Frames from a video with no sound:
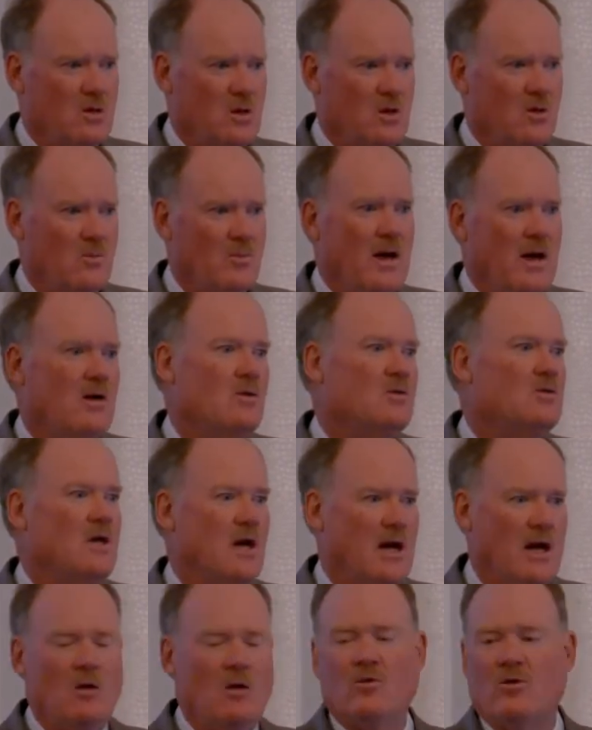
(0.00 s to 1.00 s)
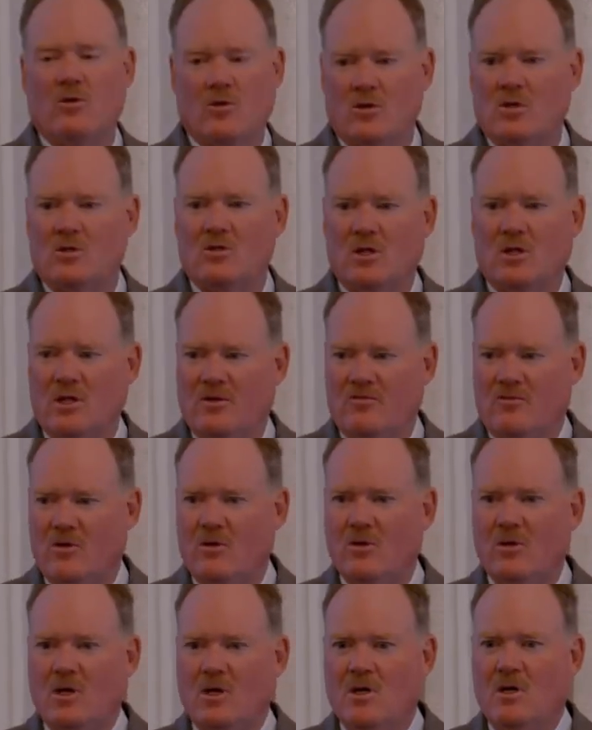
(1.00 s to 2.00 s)
about how we're going to
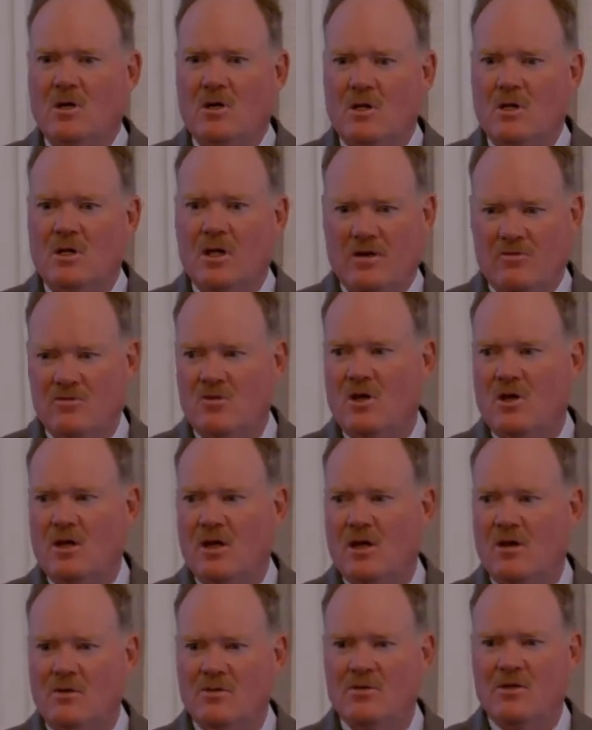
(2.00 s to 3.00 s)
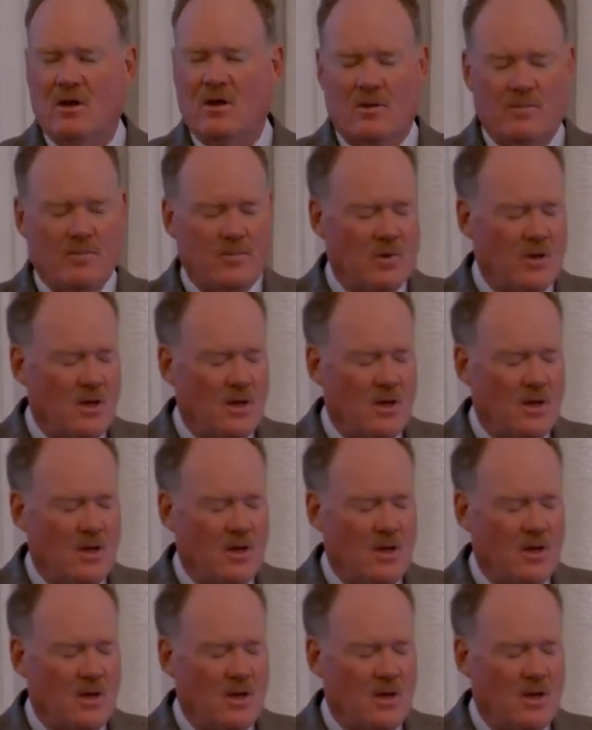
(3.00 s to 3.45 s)
deliver lifestyle healthcare.